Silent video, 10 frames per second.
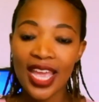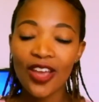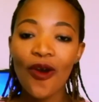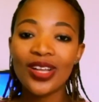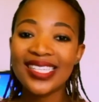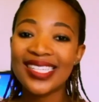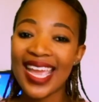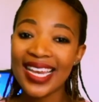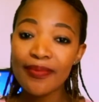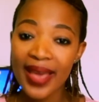take on a
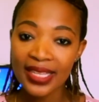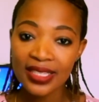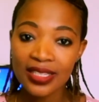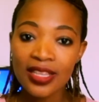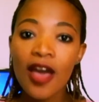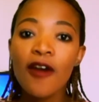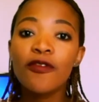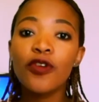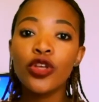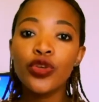daily basis
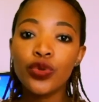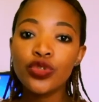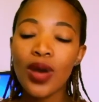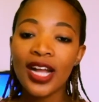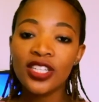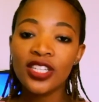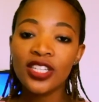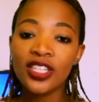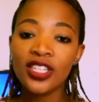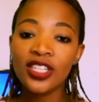for you to
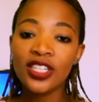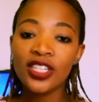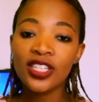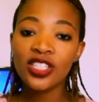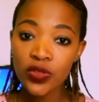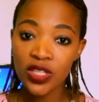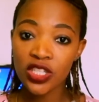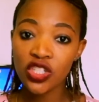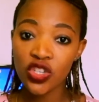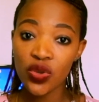achieve the goals
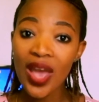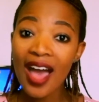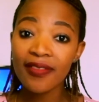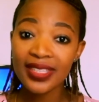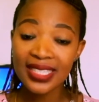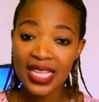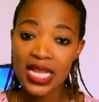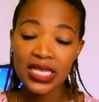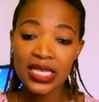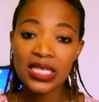that you have
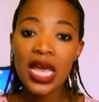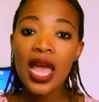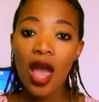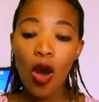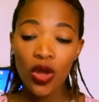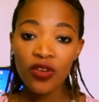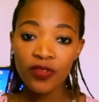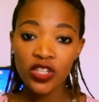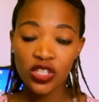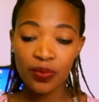inserted on
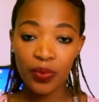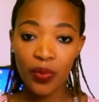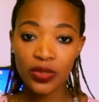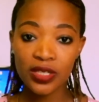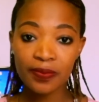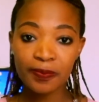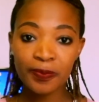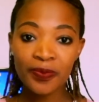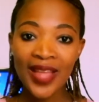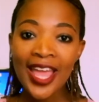your vision board.
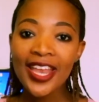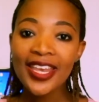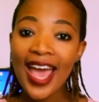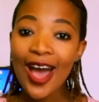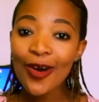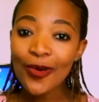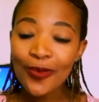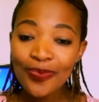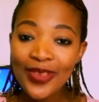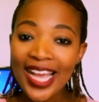
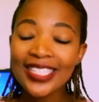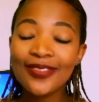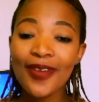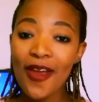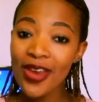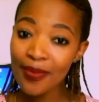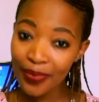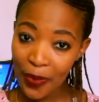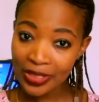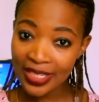Now, it's very
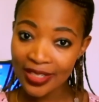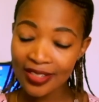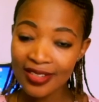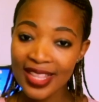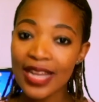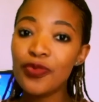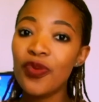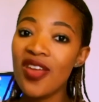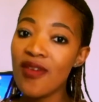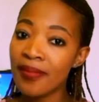important that
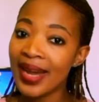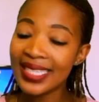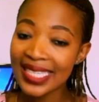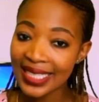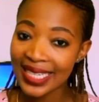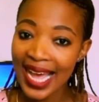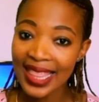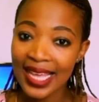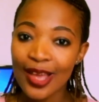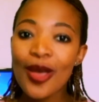we remind each
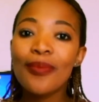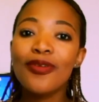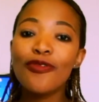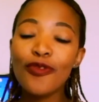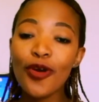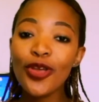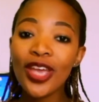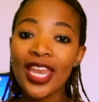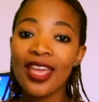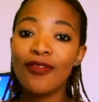other before you
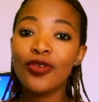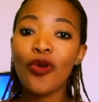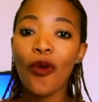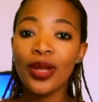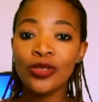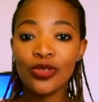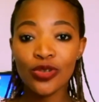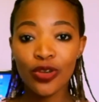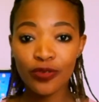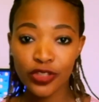can even go and
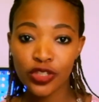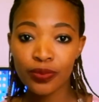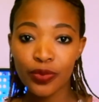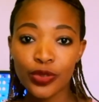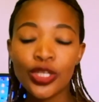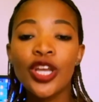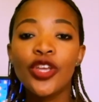do your vision board,